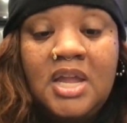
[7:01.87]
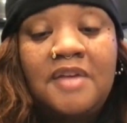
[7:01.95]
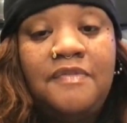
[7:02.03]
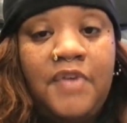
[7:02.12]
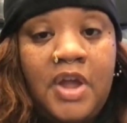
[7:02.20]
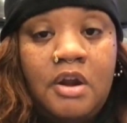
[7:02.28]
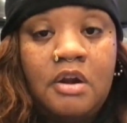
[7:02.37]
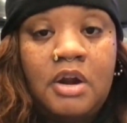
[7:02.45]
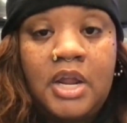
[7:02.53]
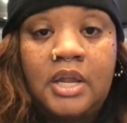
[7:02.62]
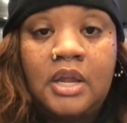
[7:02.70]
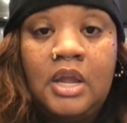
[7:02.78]
can
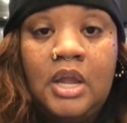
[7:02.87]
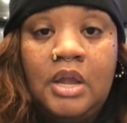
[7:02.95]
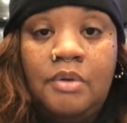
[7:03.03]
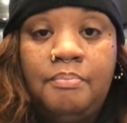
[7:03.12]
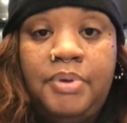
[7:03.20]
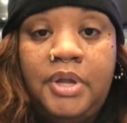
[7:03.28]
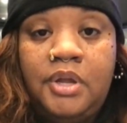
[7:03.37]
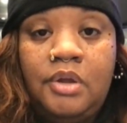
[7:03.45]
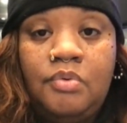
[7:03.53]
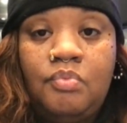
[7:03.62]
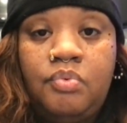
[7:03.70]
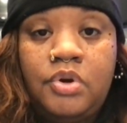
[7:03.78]
vary,
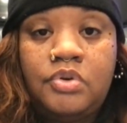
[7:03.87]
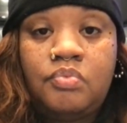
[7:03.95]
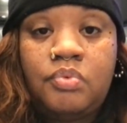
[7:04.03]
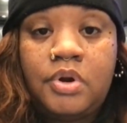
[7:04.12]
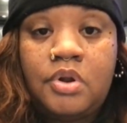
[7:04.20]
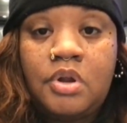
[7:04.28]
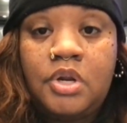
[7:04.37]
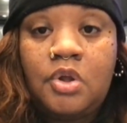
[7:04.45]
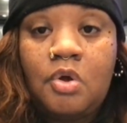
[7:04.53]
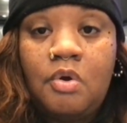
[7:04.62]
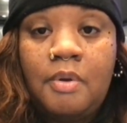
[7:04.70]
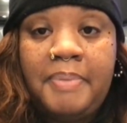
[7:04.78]
but we're gonna
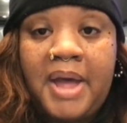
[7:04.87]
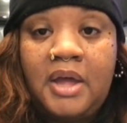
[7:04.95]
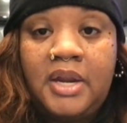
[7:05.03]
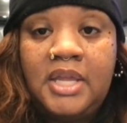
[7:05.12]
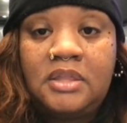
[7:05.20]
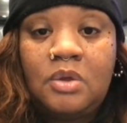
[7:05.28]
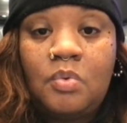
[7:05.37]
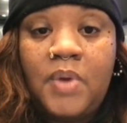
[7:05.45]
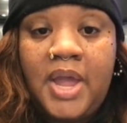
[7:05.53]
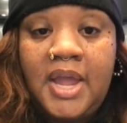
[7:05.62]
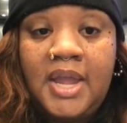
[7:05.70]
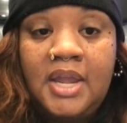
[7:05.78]
go about it the
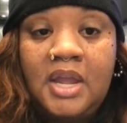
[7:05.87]
way